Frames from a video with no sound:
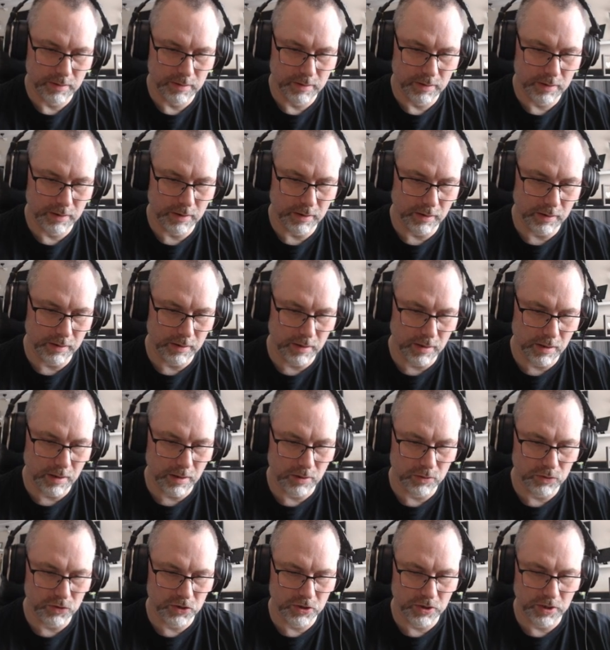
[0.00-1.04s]
And a
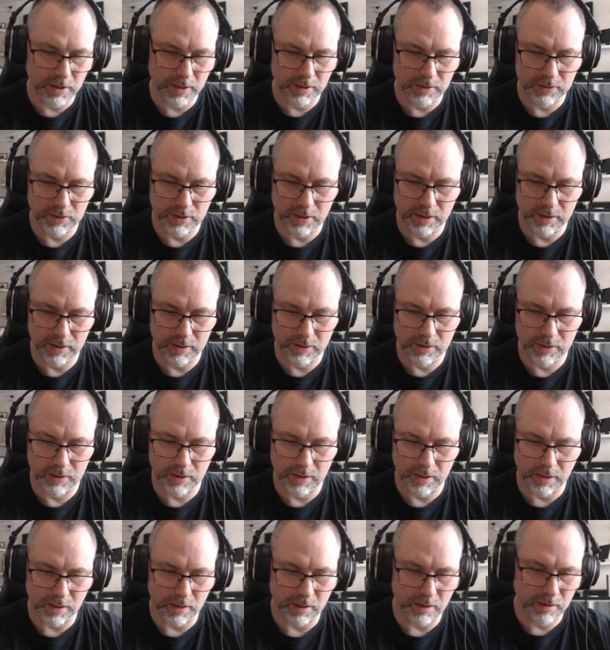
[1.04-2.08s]
large T N T
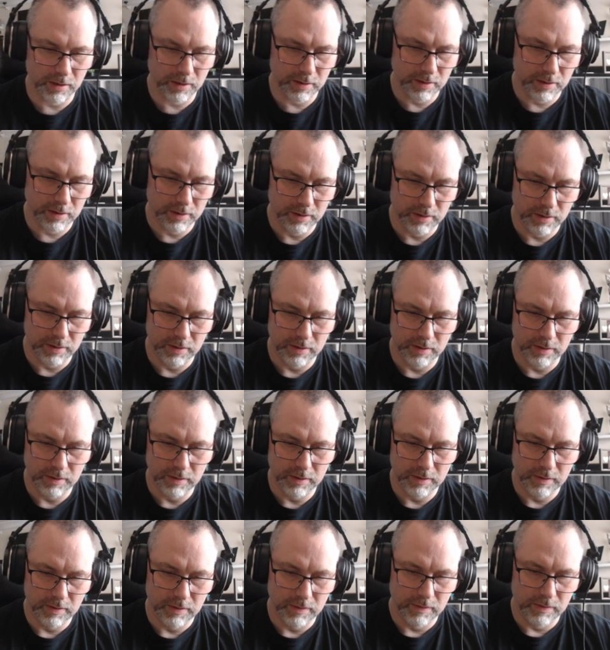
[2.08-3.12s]
there.
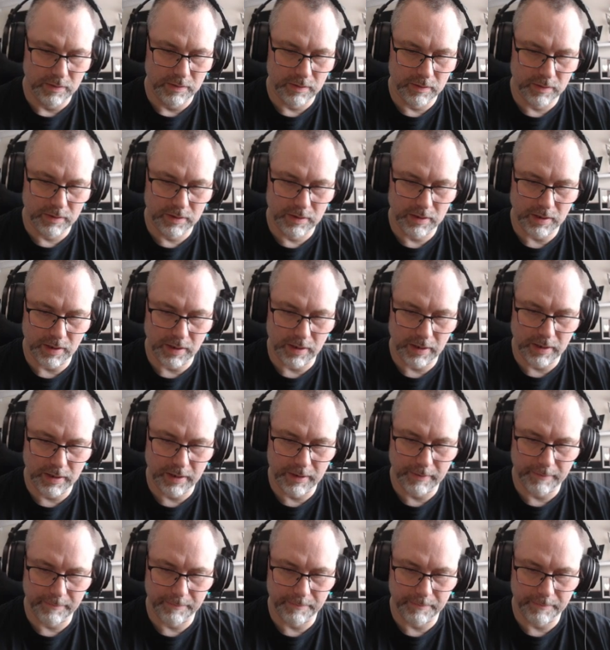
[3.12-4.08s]
Okay.